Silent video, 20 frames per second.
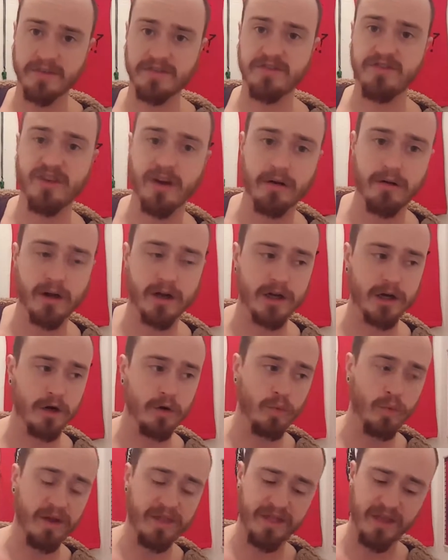Chris
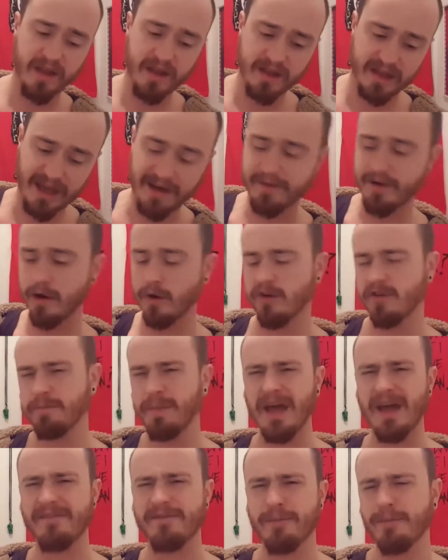Jericho with Kevin
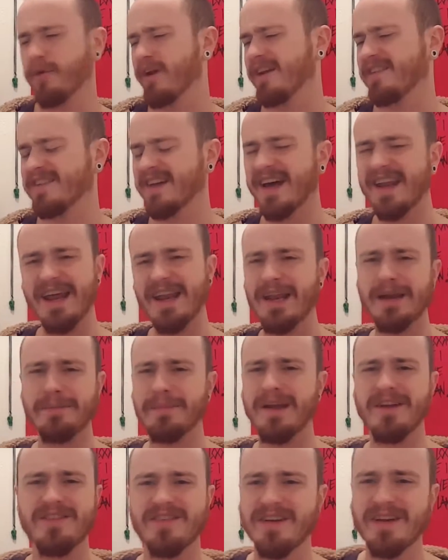Owens banned from ringside. I
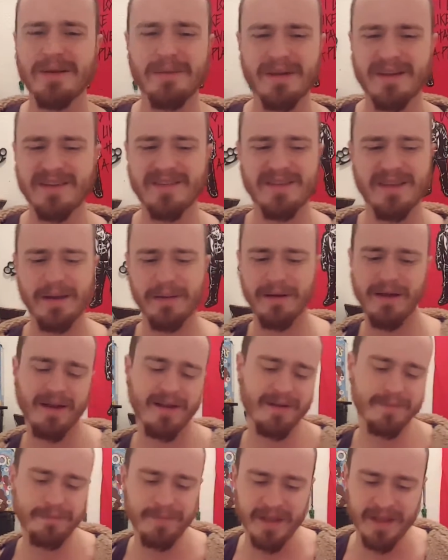didn't mention it because
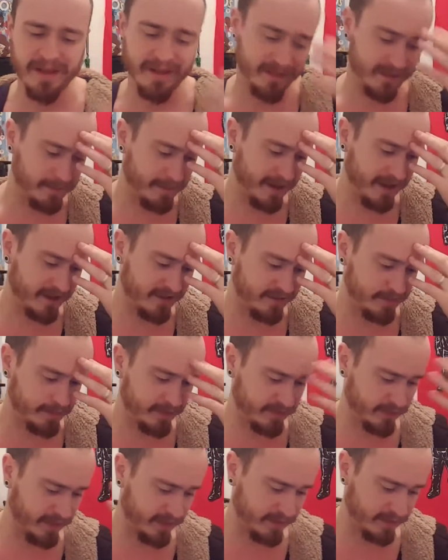the
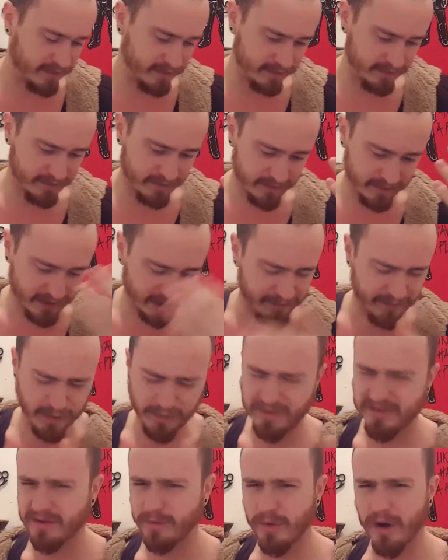match between
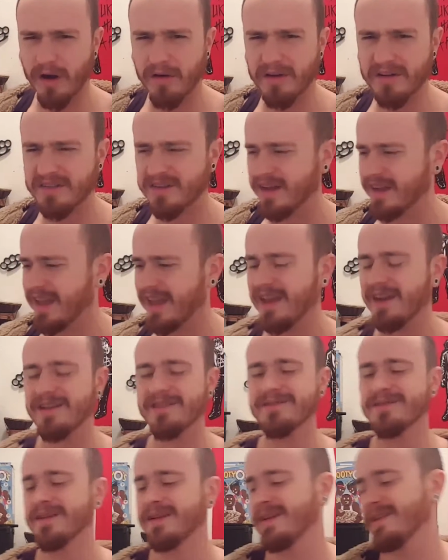Kevin Owens and Rollins,
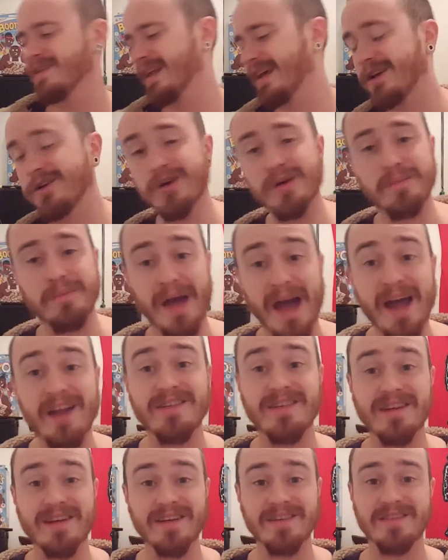again, like good
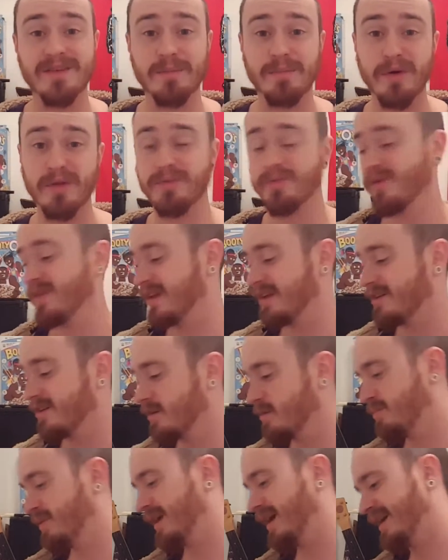match because they're both really
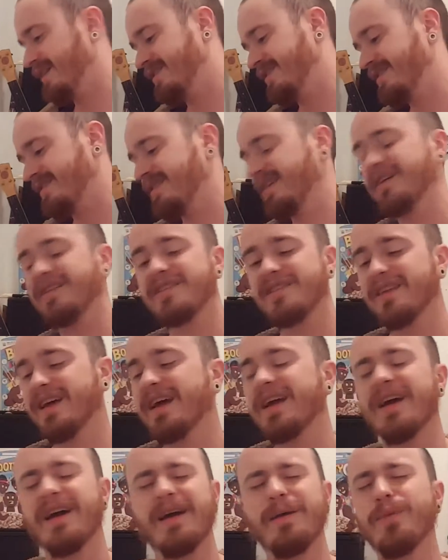good, but it's
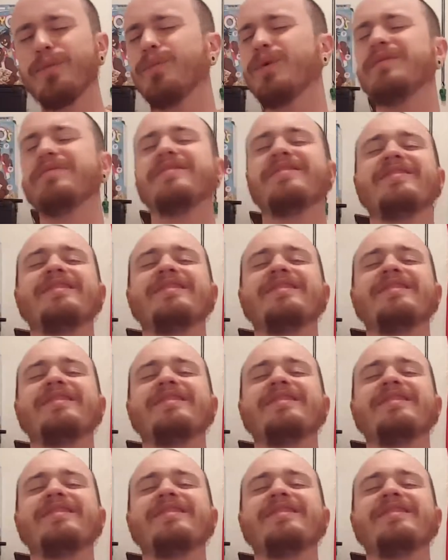like we've